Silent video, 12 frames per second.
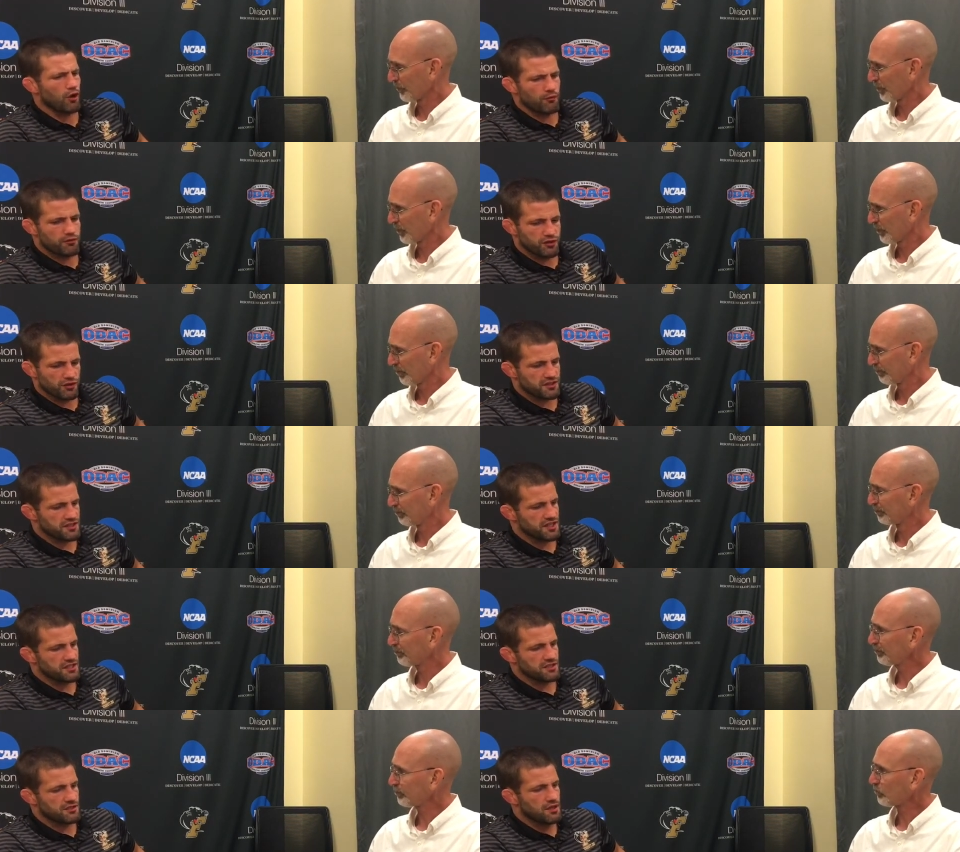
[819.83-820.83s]
Speaker 1: know until the
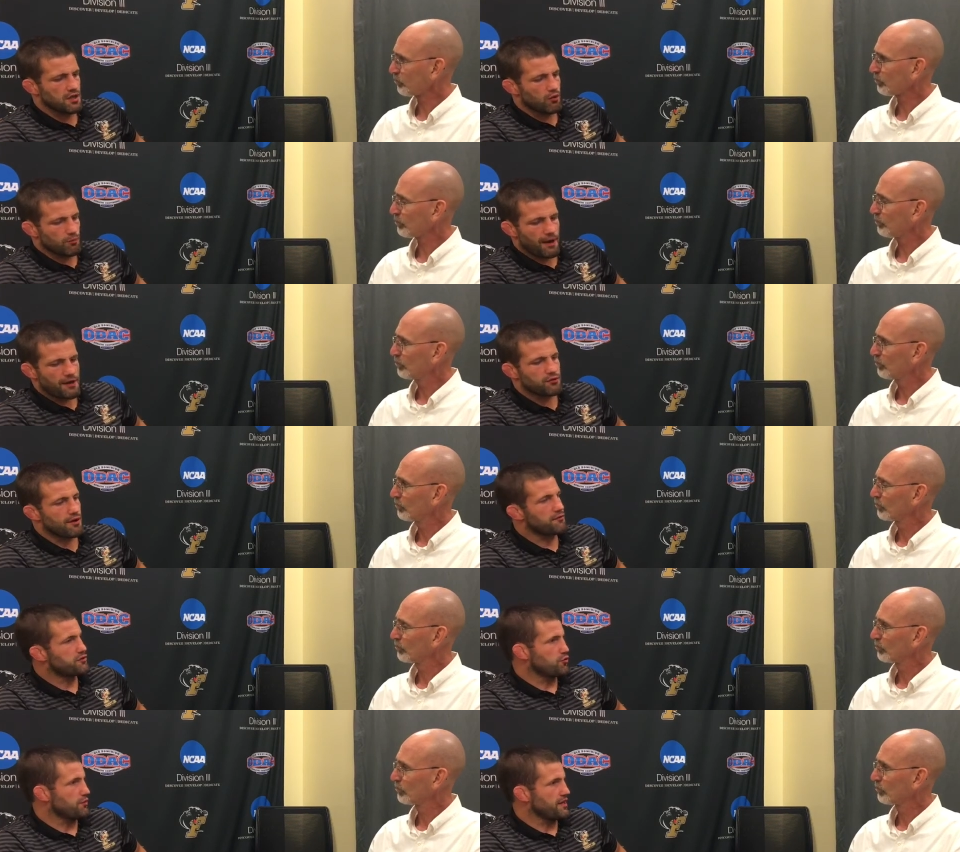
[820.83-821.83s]
season. We'll probably do it
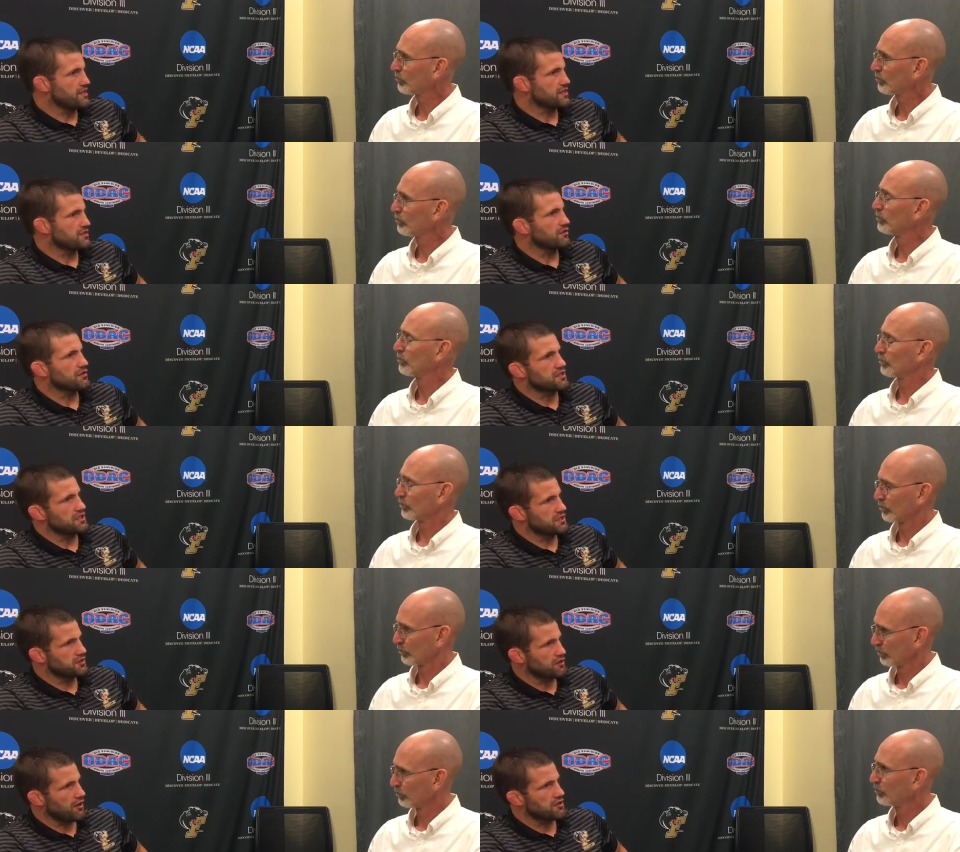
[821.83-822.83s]
every two weeks until the
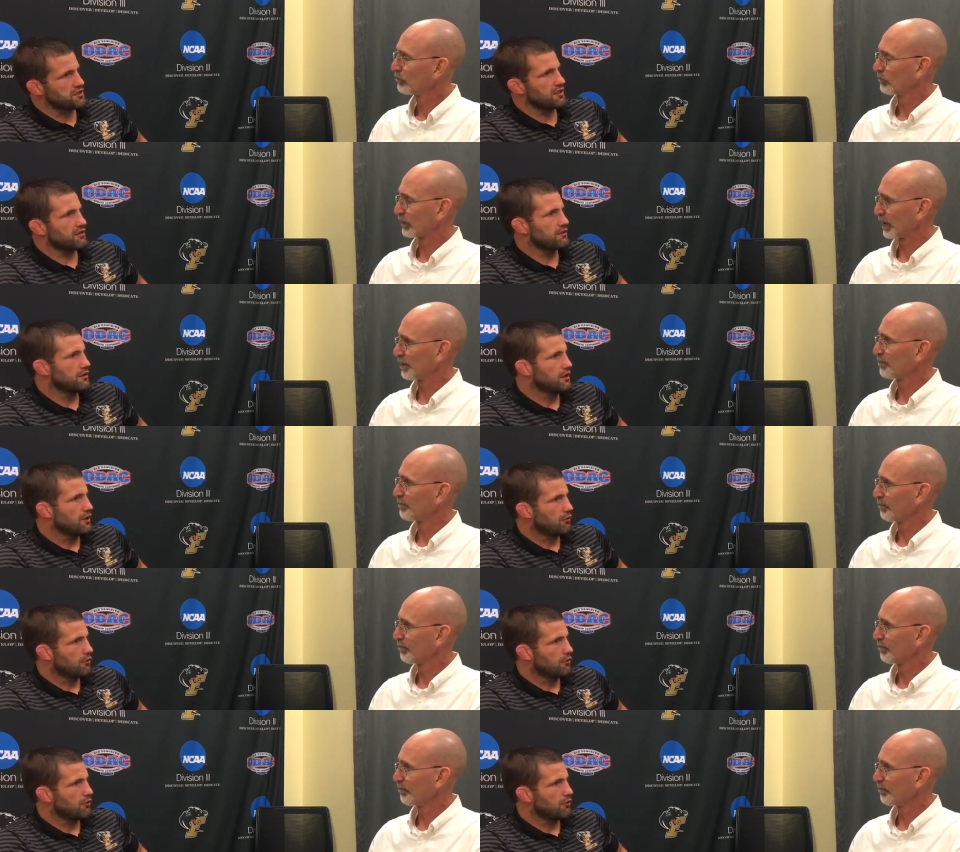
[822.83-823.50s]
season starts, and then okay.